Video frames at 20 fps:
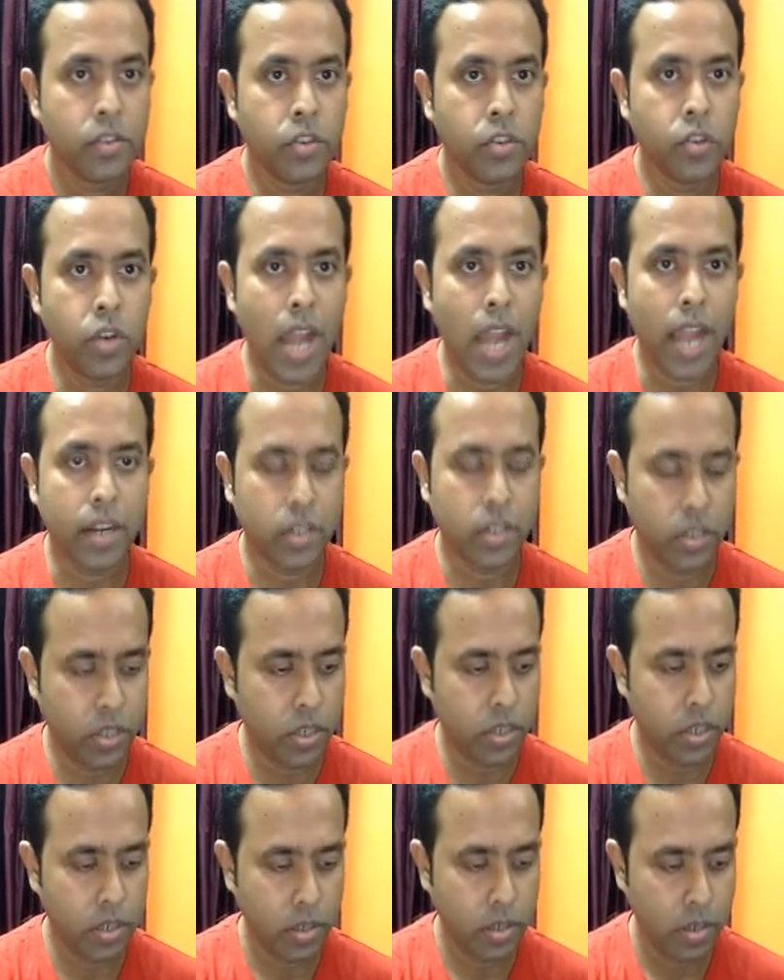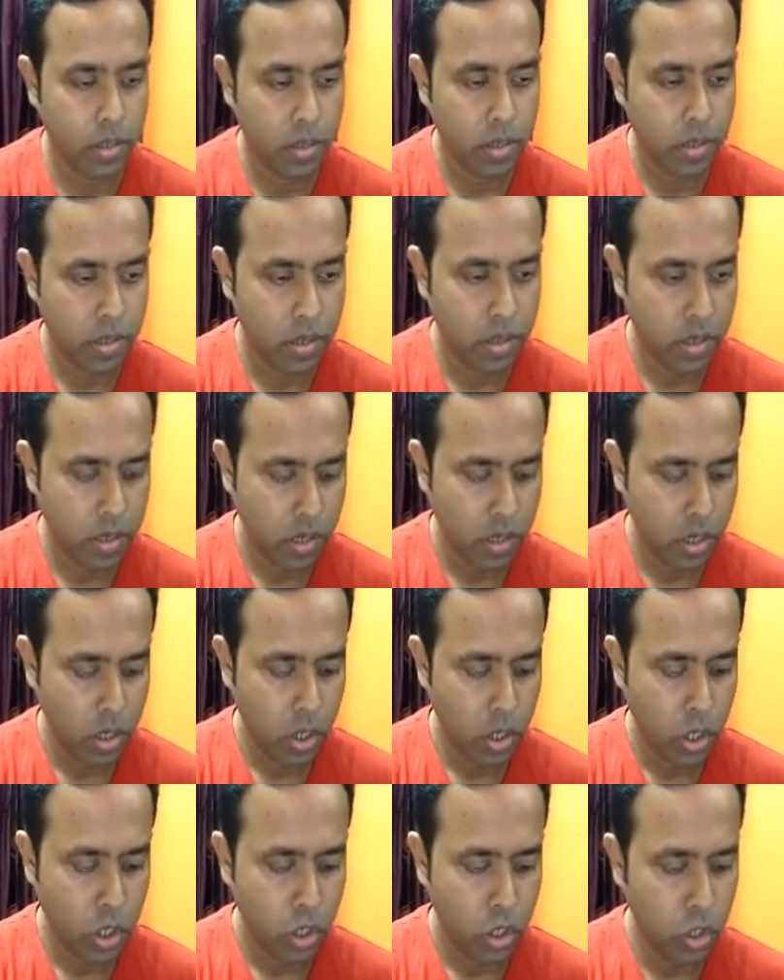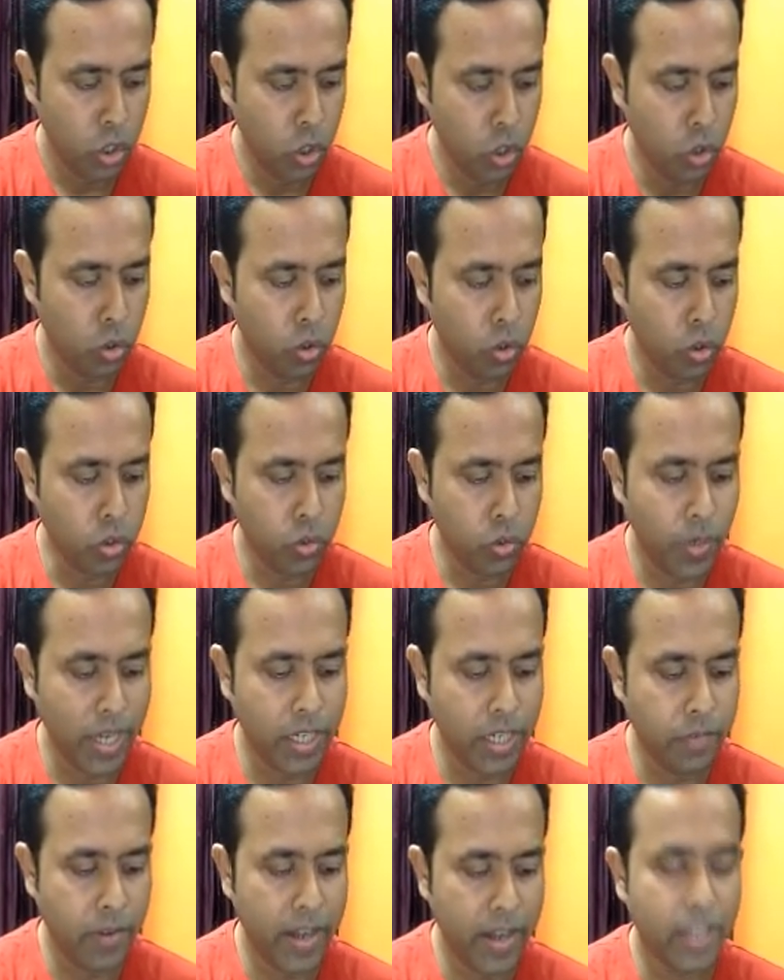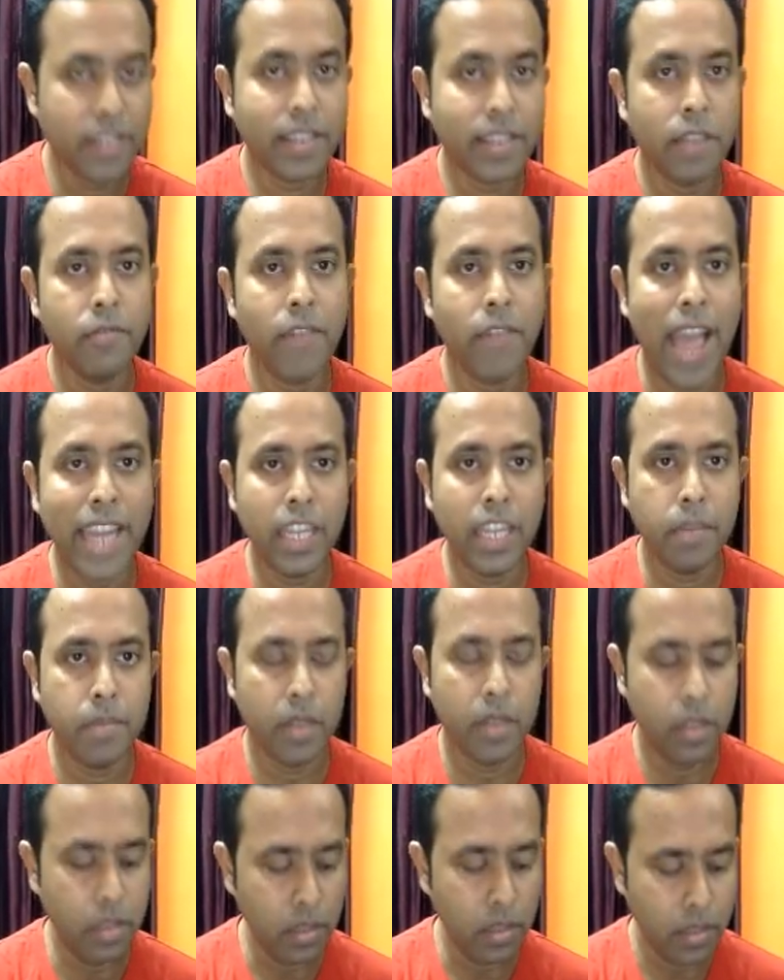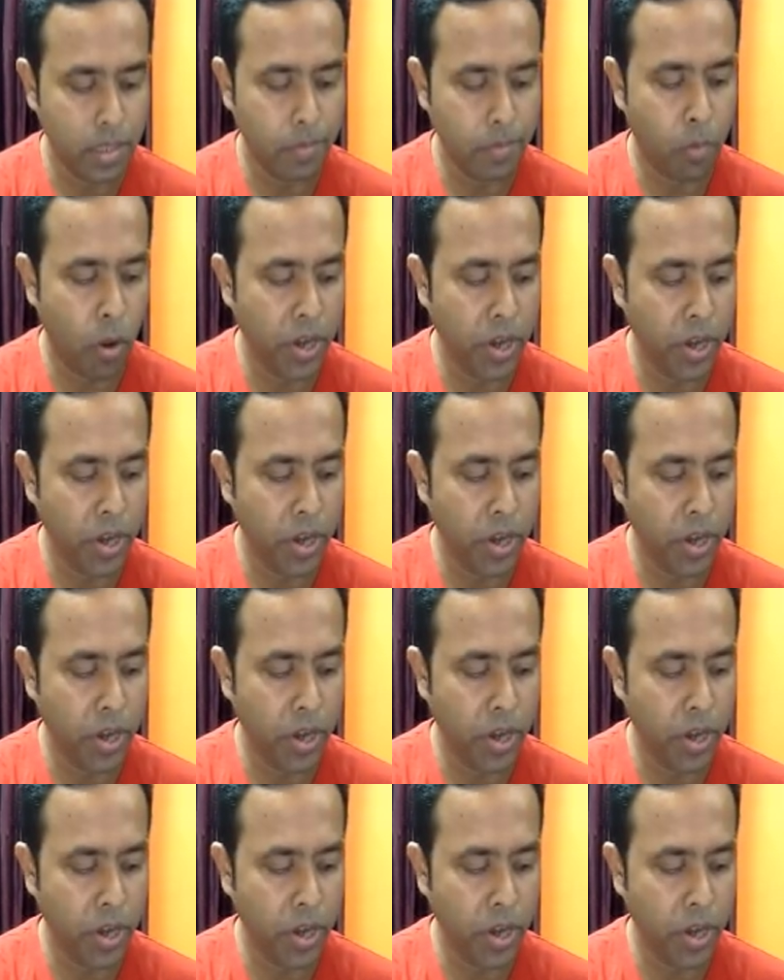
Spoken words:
struct node, we are defining some variable, the